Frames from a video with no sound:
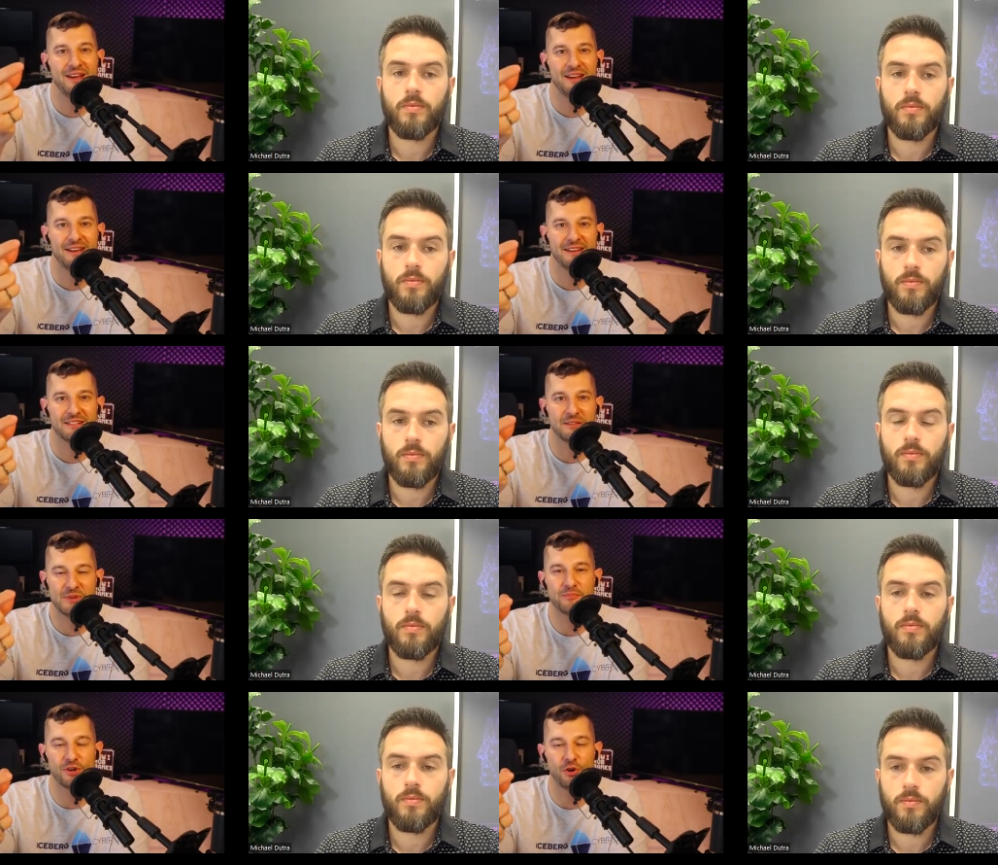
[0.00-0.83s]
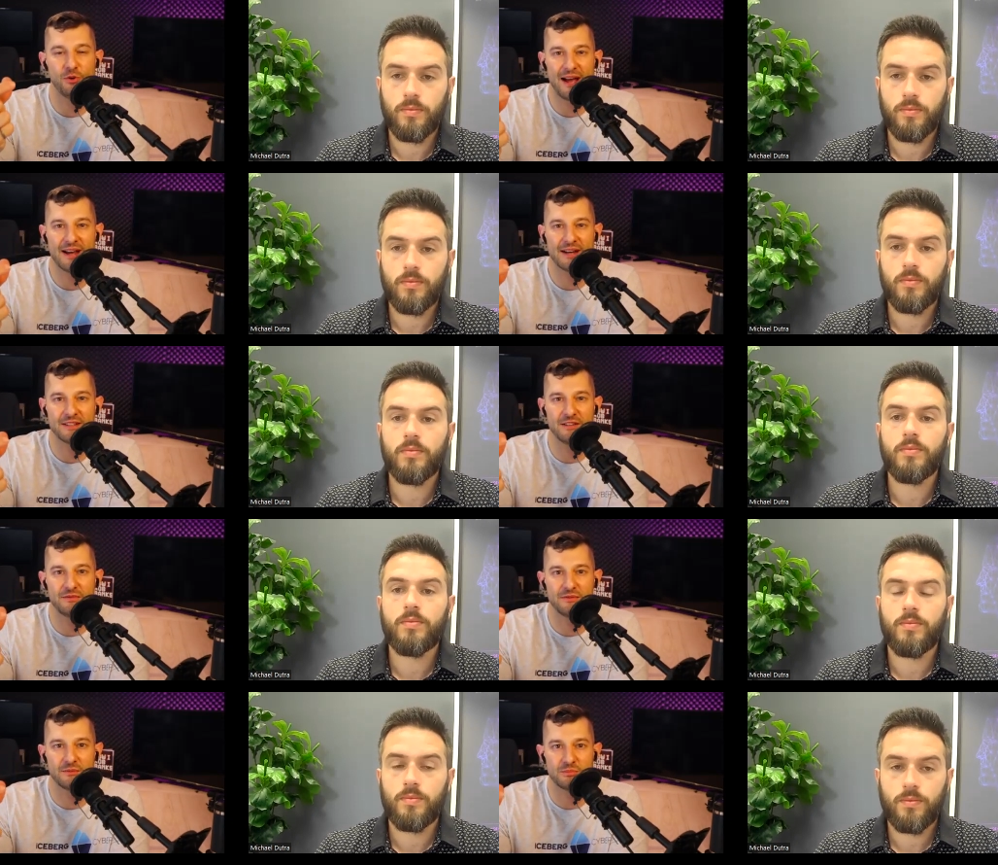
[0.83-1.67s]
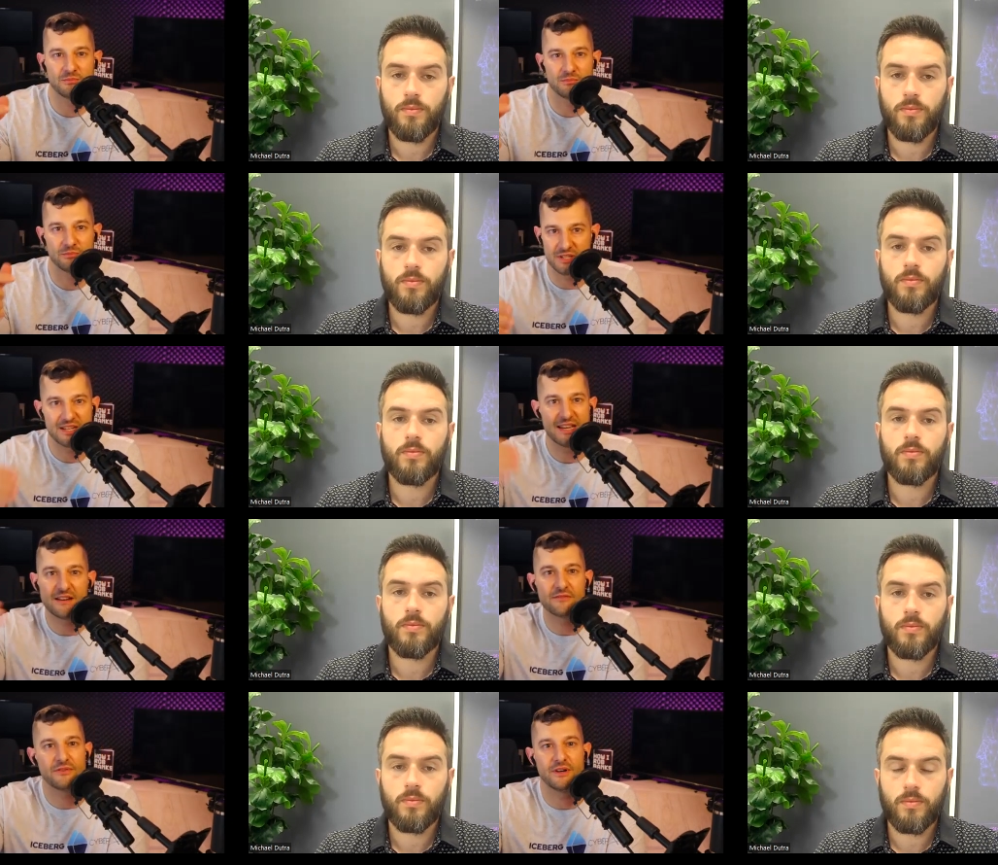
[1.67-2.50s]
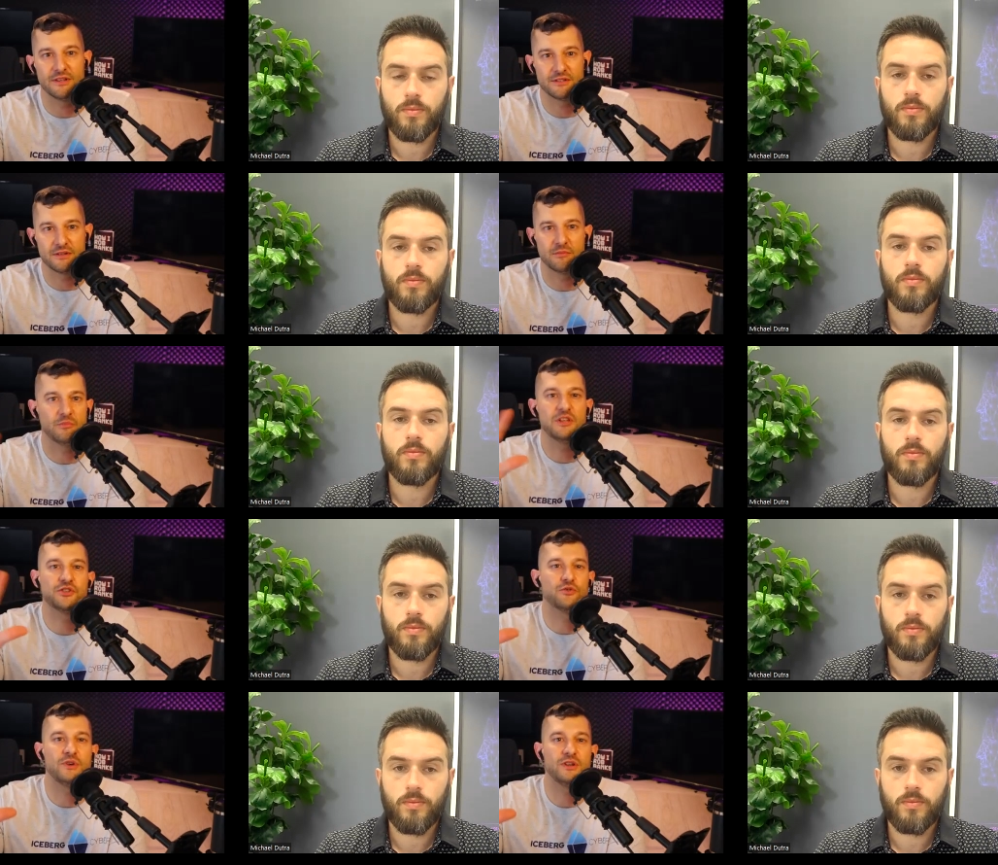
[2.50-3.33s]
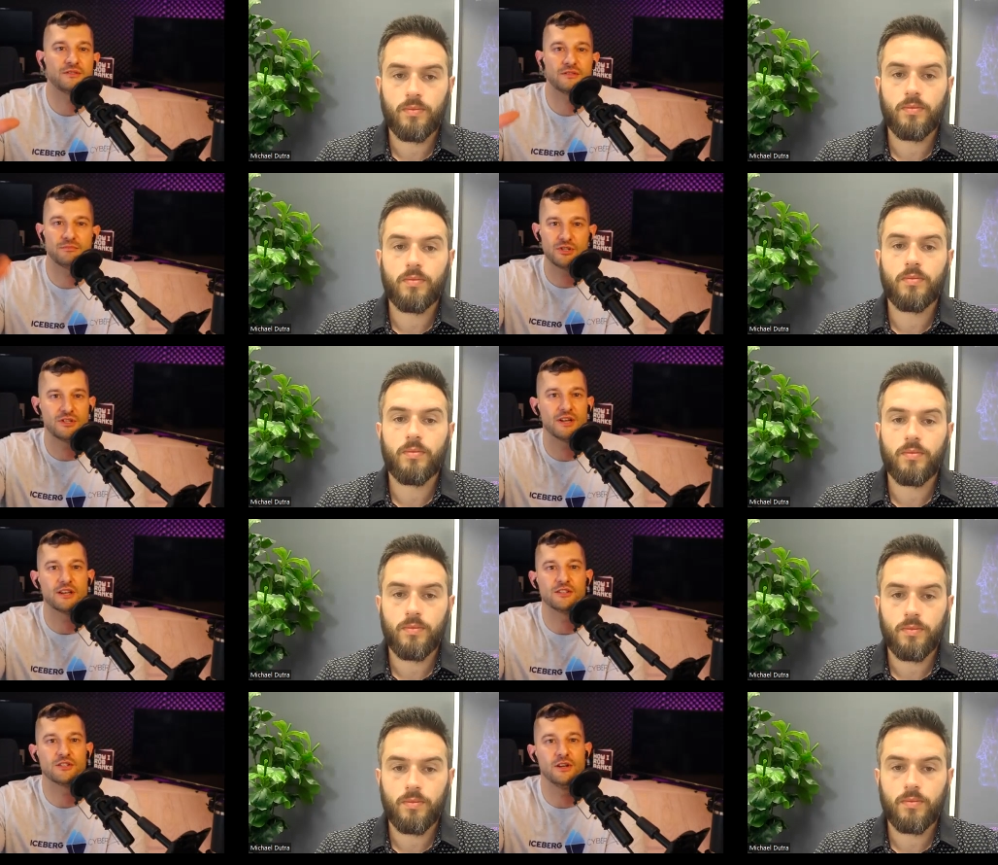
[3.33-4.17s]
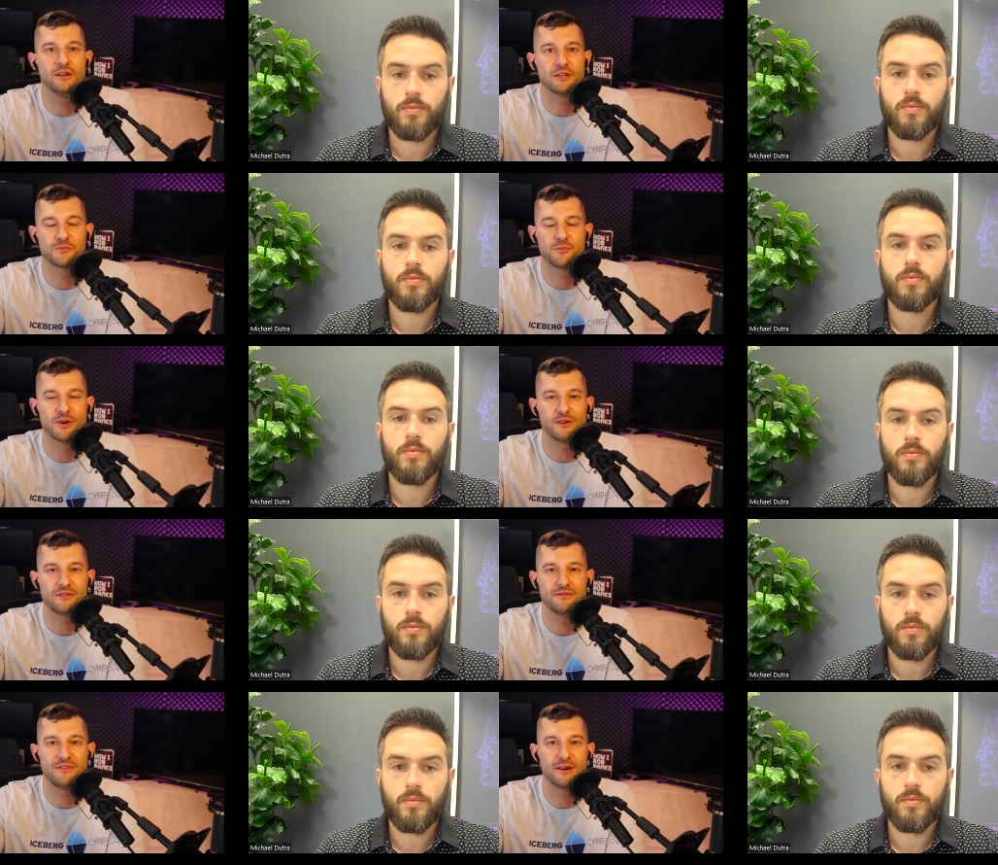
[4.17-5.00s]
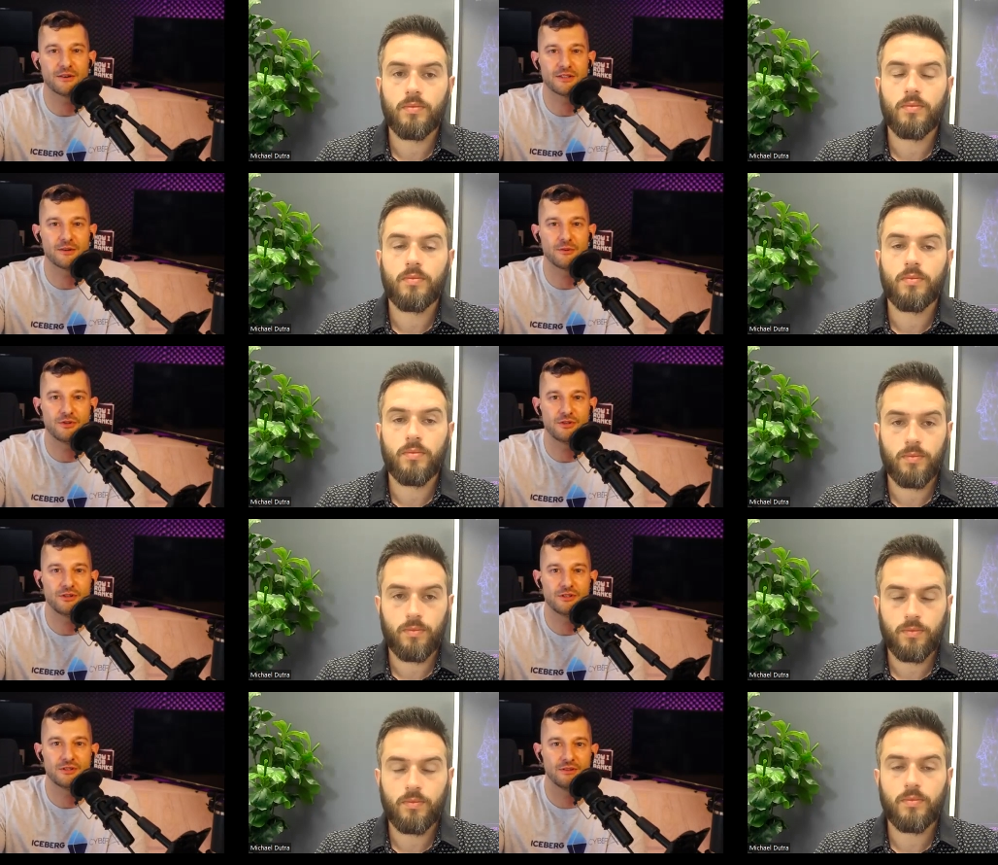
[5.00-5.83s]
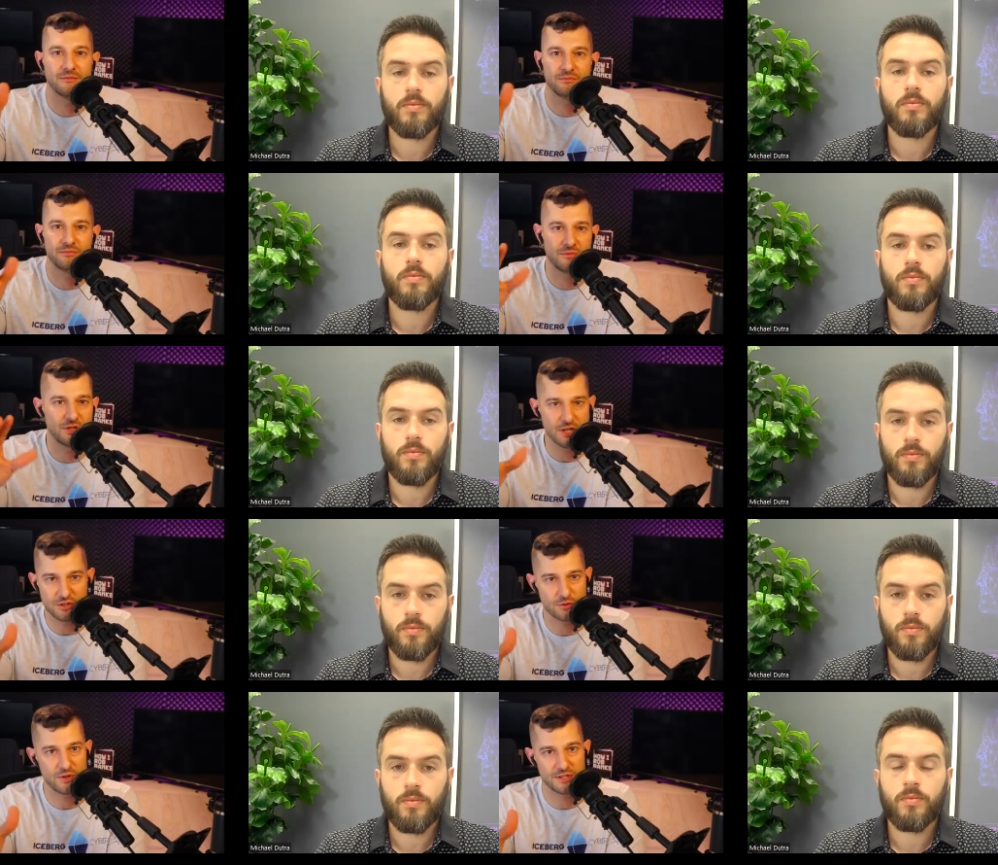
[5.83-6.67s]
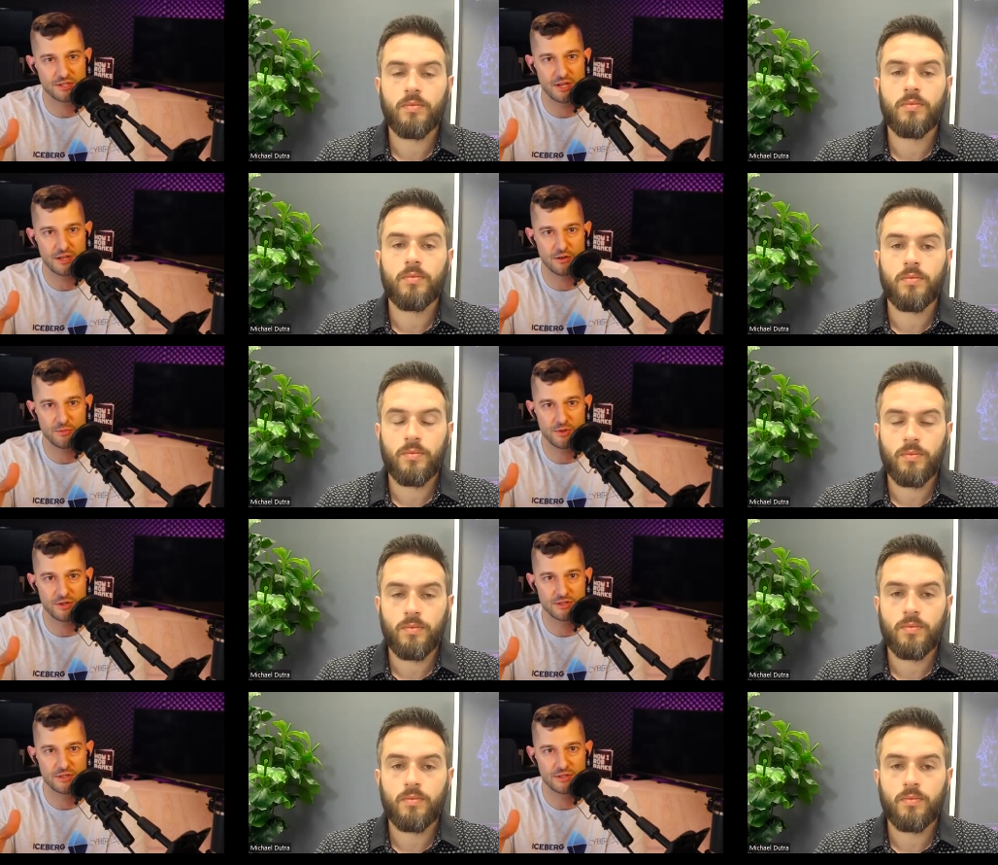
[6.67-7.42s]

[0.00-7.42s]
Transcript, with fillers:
Speaker 1: to be proactive to get in front of this. These are risks, just like installing the sprinklers and fire extinguishers. These are risks that your business